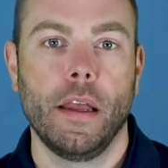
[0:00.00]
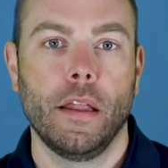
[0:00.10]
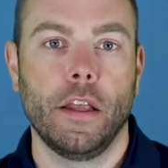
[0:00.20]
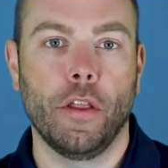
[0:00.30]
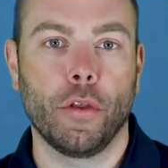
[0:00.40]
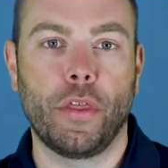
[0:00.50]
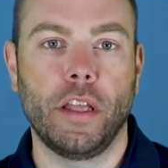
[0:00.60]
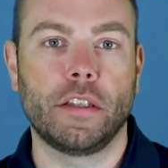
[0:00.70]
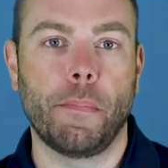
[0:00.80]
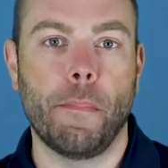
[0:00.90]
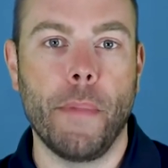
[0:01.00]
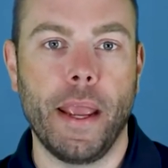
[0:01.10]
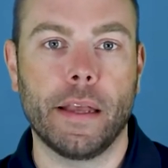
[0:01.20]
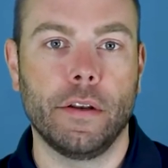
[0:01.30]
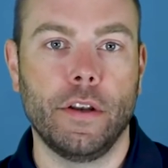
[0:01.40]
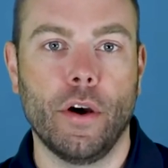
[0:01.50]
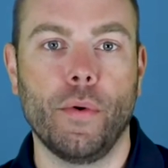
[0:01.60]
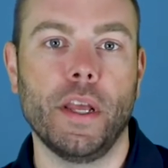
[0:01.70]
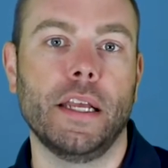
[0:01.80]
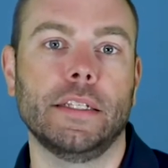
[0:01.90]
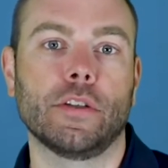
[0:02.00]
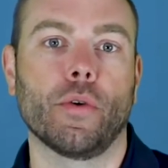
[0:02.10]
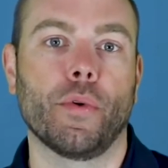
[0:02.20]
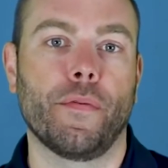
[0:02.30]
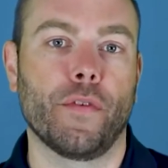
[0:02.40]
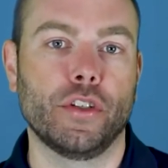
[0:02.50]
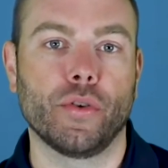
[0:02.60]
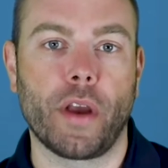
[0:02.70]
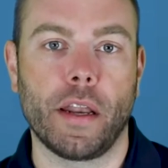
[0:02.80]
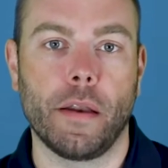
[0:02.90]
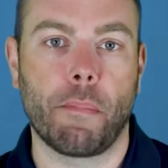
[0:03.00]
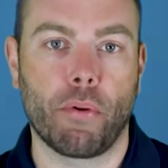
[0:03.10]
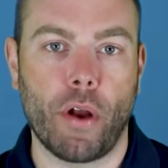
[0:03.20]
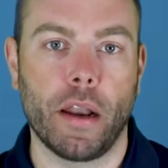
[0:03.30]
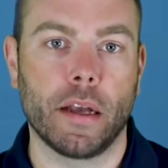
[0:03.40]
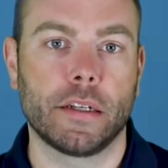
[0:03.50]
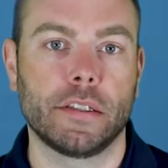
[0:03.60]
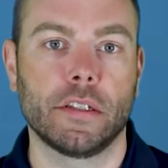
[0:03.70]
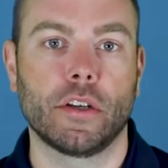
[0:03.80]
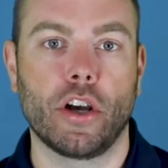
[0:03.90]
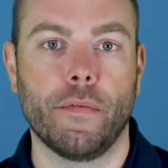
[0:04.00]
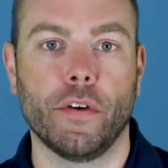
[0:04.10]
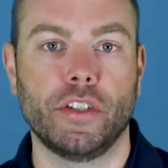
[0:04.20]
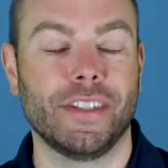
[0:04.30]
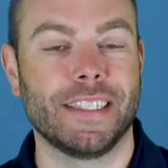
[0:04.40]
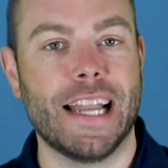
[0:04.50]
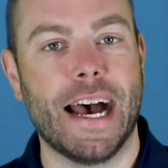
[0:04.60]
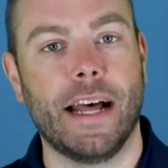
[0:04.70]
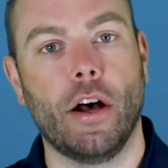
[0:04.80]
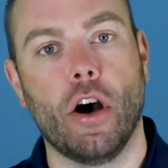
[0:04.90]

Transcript: The other thing to make note is a refrigerated products coverage is not